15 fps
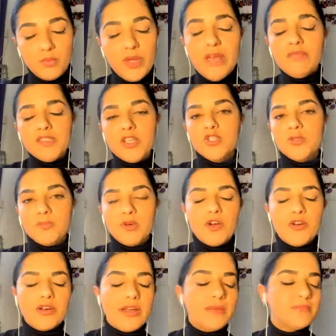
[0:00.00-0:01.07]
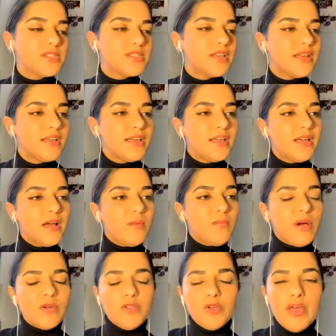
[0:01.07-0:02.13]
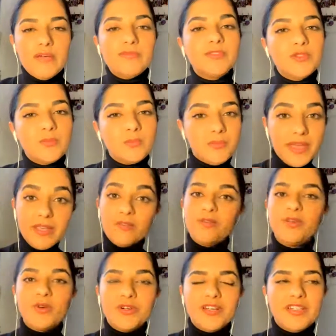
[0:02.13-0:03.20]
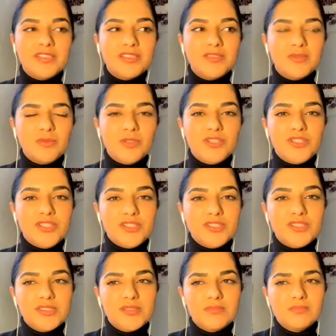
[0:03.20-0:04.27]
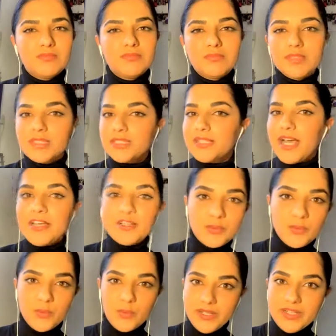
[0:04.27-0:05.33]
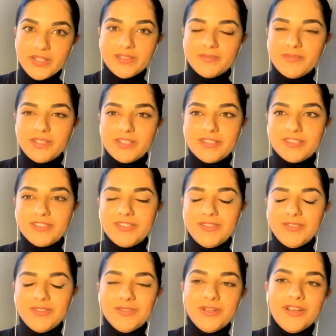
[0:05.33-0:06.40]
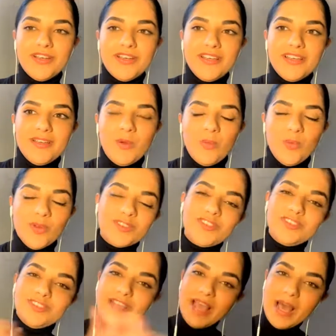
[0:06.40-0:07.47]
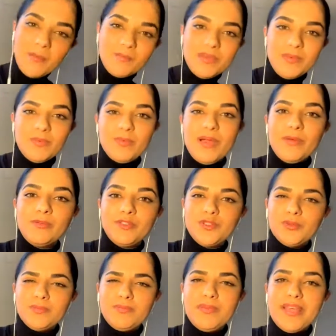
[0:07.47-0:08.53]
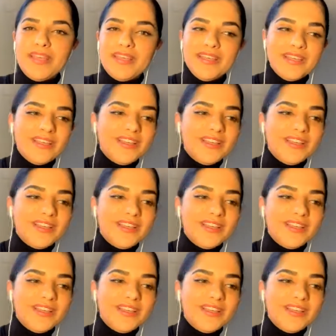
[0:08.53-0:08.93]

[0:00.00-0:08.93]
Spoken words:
such a programs, but you have to pay for it, which is kind of weird because you wanting to help people. Why would you pay